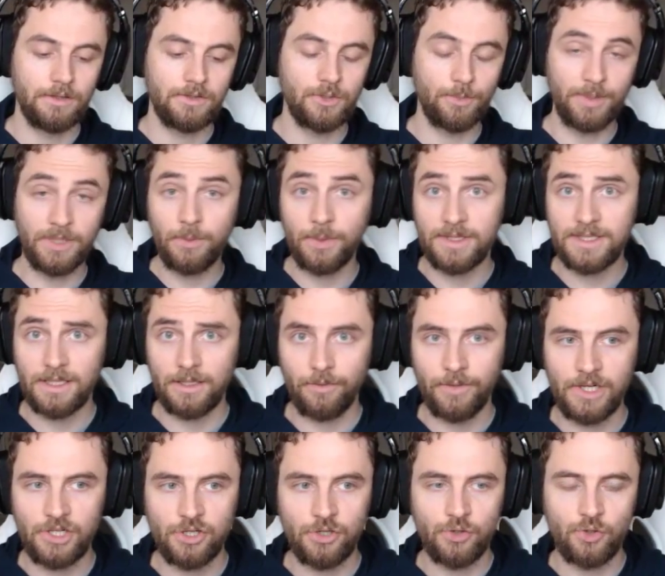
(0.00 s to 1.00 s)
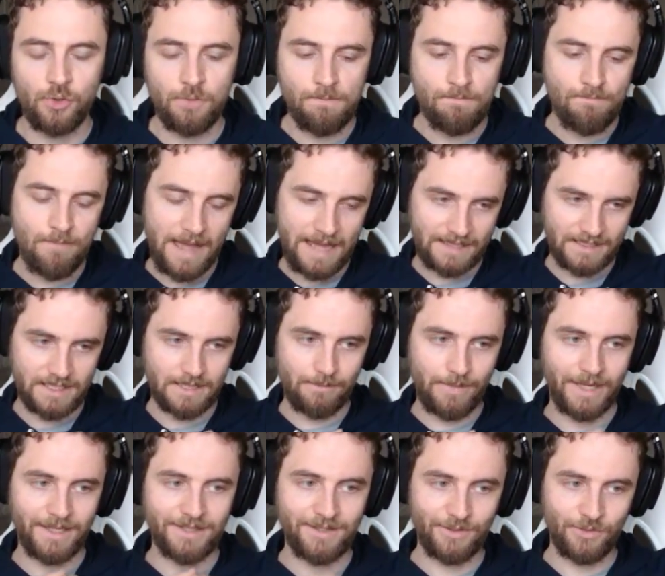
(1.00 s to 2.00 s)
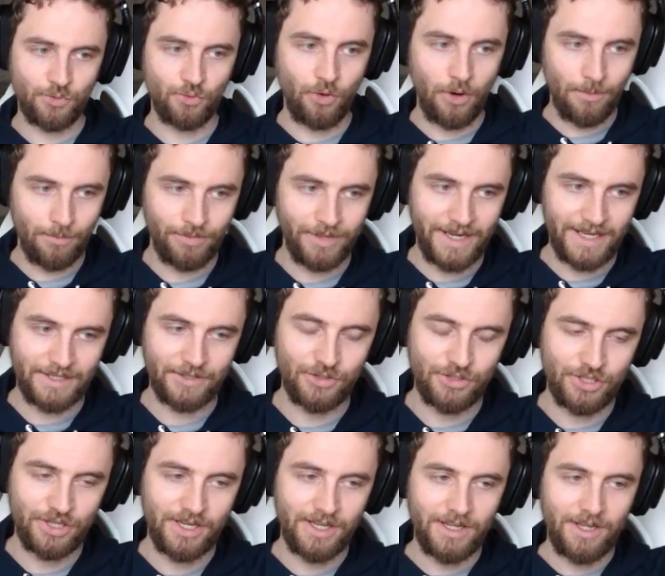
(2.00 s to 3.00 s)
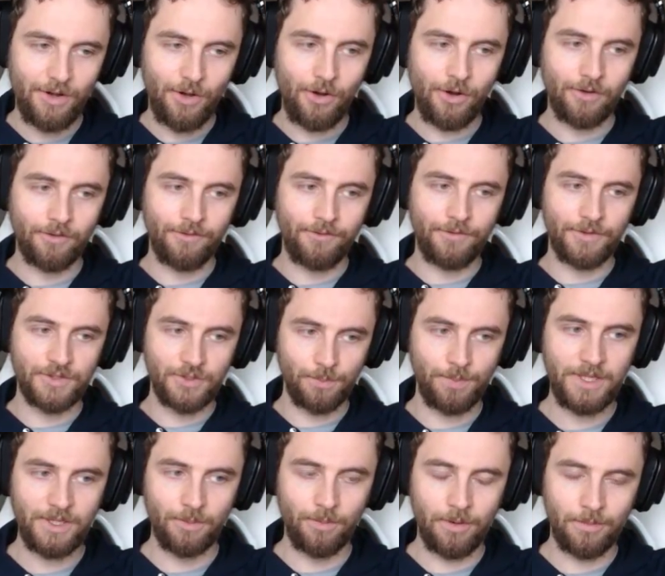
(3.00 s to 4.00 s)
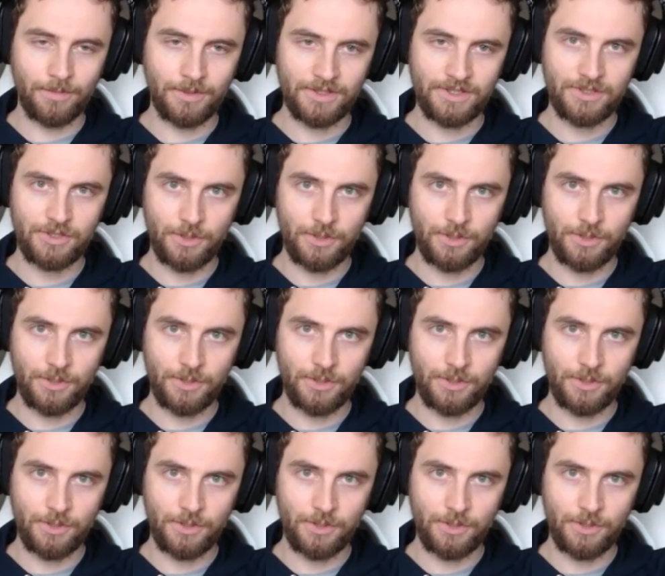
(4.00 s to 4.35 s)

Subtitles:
torpedo acceleration to maximize the drop range of the torpedo bombers,